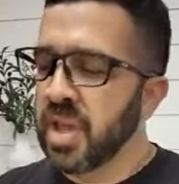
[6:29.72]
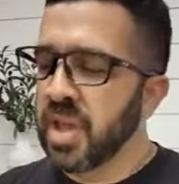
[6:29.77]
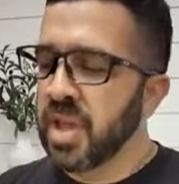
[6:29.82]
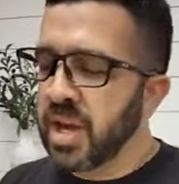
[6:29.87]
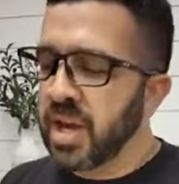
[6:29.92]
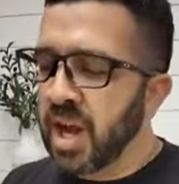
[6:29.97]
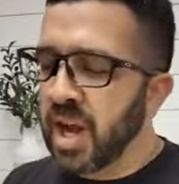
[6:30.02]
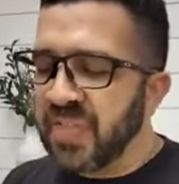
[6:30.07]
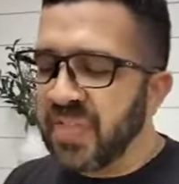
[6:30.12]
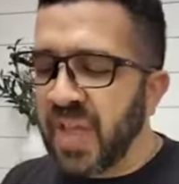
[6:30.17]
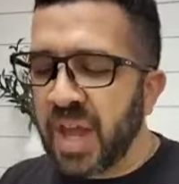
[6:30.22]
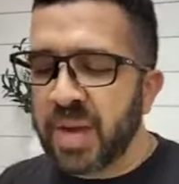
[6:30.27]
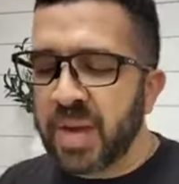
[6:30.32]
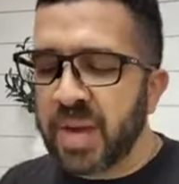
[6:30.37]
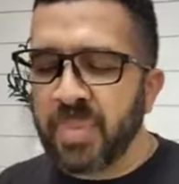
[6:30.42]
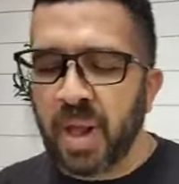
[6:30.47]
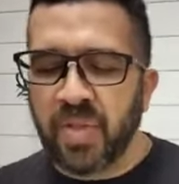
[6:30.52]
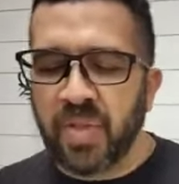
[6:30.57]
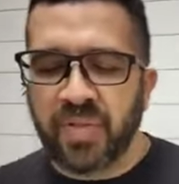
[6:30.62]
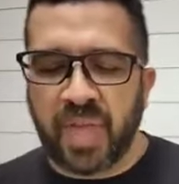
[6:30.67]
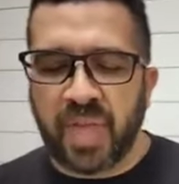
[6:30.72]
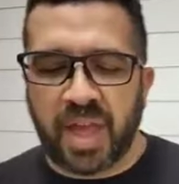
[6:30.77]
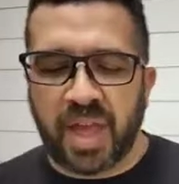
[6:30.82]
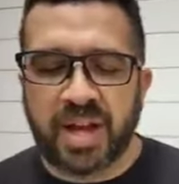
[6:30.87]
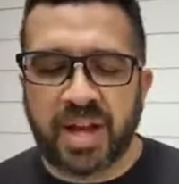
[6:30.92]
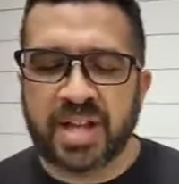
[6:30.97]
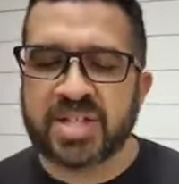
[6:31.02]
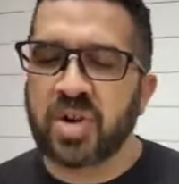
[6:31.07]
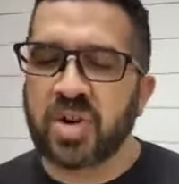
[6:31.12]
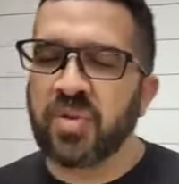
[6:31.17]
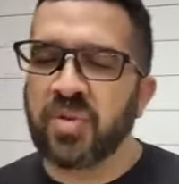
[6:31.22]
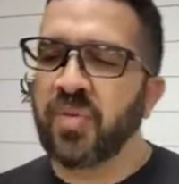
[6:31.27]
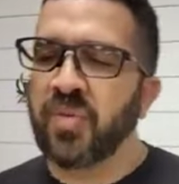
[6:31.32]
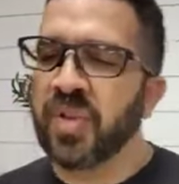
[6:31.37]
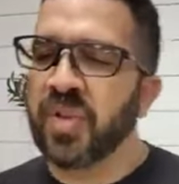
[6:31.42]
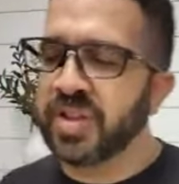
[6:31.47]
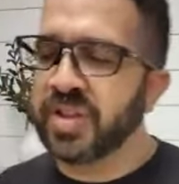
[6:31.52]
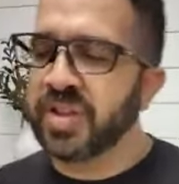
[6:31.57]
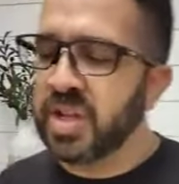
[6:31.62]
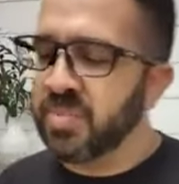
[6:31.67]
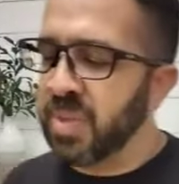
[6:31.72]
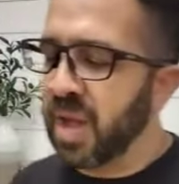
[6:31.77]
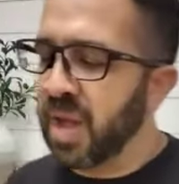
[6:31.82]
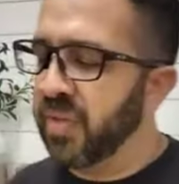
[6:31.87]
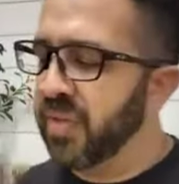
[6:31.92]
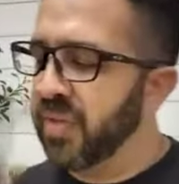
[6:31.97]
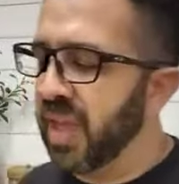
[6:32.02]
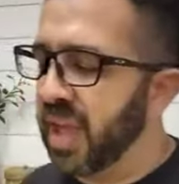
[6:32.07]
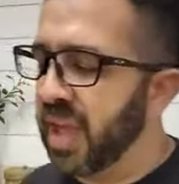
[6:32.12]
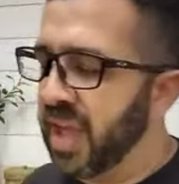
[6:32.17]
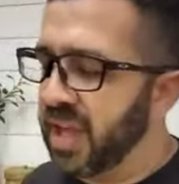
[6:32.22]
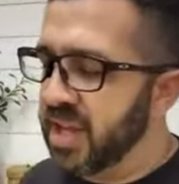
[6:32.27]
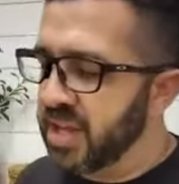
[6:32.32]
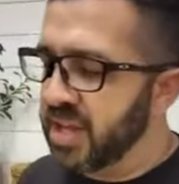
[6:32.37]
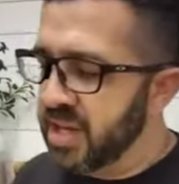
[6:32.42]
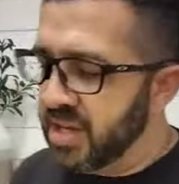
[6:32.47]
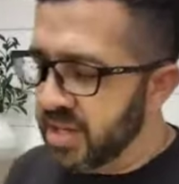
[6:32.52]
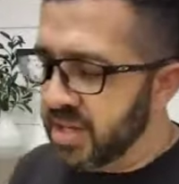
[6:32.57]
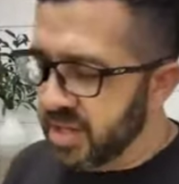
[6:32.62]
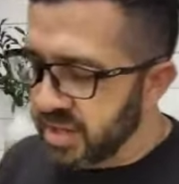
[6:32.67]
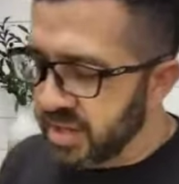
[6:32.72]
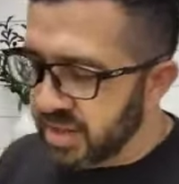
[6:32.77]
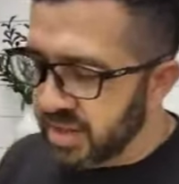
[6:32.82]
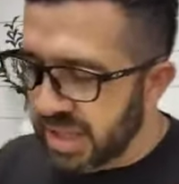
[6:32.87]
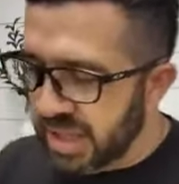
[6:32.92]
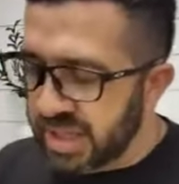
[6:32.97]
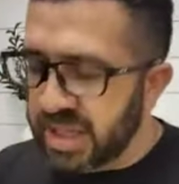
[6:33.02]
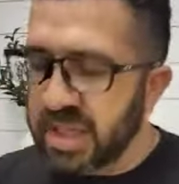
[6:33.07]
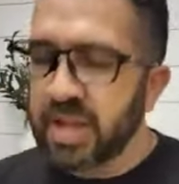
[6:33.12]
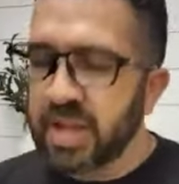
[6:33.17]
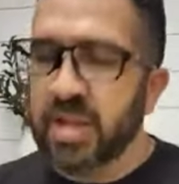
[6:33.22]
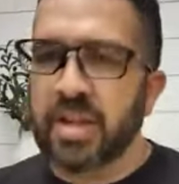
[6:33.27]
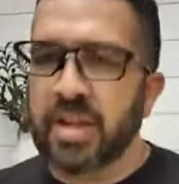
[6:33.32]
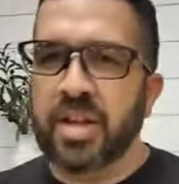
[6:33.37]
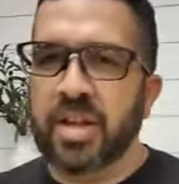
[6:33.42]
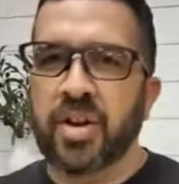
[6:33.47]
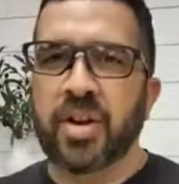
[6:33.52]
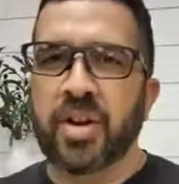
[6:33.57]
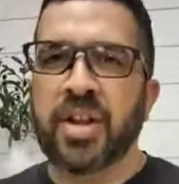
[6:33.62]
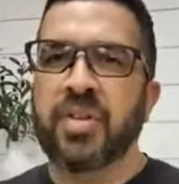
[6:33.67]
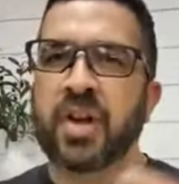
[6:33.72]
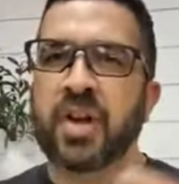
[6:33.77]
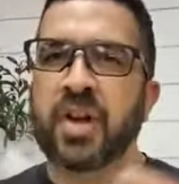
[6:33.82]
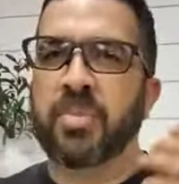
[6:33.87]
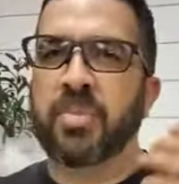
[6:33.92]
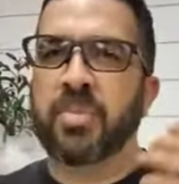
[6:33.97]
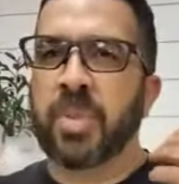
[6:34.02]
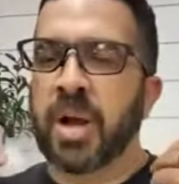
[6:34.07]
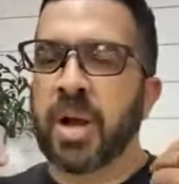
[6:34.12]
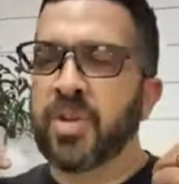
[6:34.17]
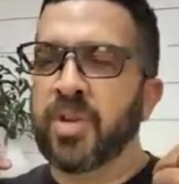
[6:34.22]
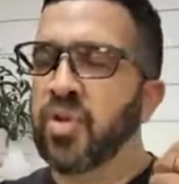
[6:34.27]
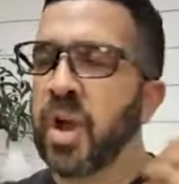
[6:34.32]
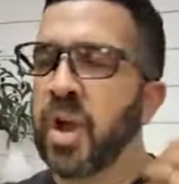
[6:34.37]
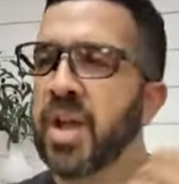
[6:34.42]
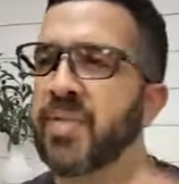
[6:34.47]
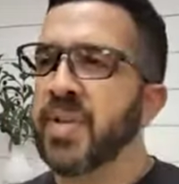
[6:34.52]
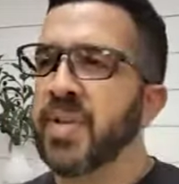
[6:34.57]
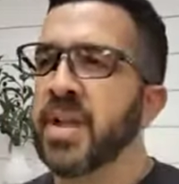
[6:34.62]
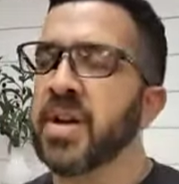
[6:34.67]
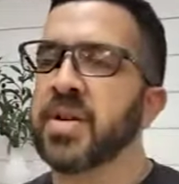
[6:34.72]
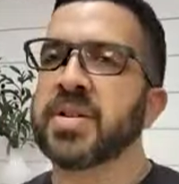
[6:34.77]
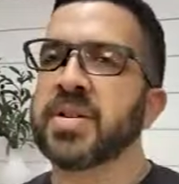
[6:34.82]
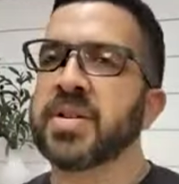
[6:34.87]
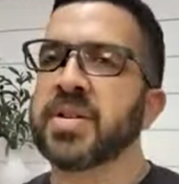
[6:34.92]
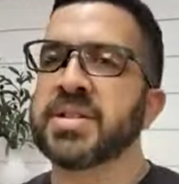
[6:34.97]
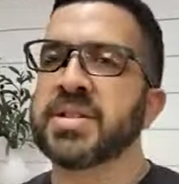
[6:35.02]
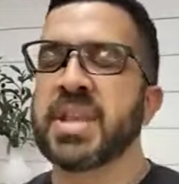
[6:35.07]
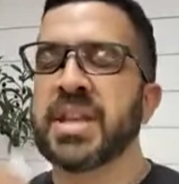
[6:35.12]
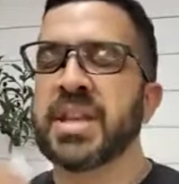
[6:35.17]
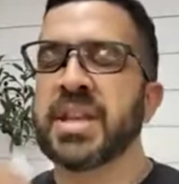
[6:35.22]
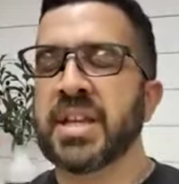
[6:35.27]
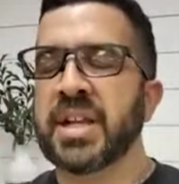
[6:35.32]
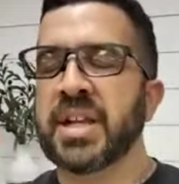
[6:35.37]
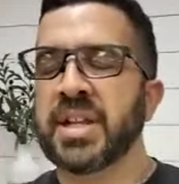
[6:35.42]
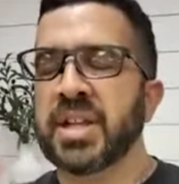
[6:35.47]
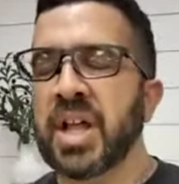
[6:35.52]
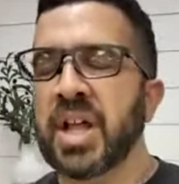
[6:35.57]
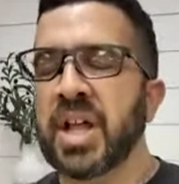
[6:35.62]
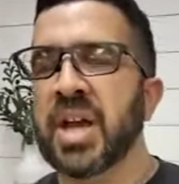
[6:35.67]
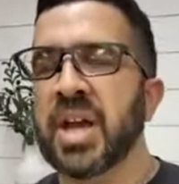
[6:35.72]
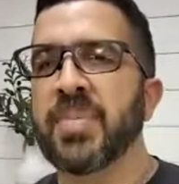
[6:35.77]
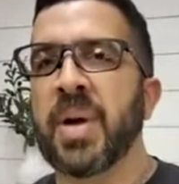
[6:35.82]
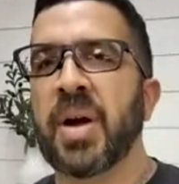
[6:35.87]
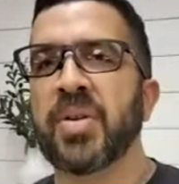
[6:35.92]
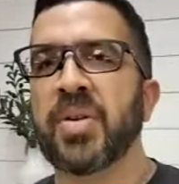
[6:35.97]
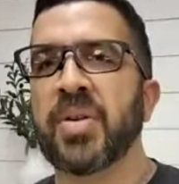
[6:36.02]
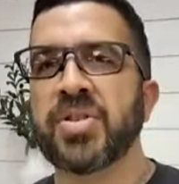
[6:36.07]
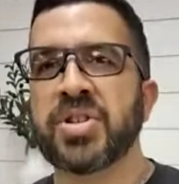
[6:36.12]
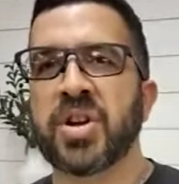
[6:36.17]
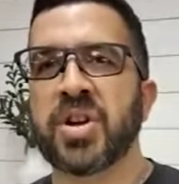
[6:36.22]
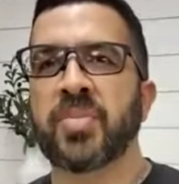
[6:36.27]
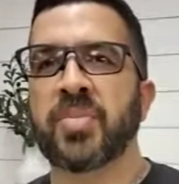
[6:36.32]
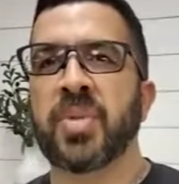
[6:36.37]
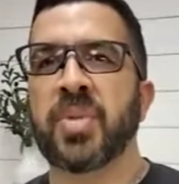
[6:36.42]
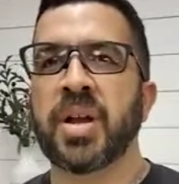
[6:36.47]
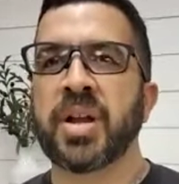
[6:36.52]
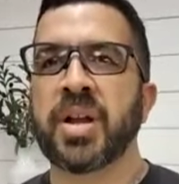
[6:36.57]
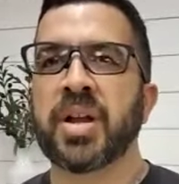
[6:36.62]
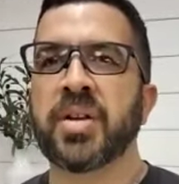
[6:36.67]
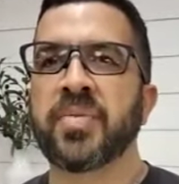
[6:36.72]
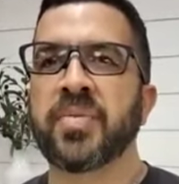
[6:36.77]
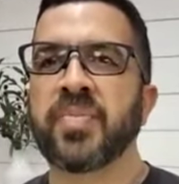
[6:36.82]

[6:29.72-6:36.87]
And I thought about that and I started reflecting about that, thinking, you know, even on my drive here, I was thinking a lot about Jeremiah.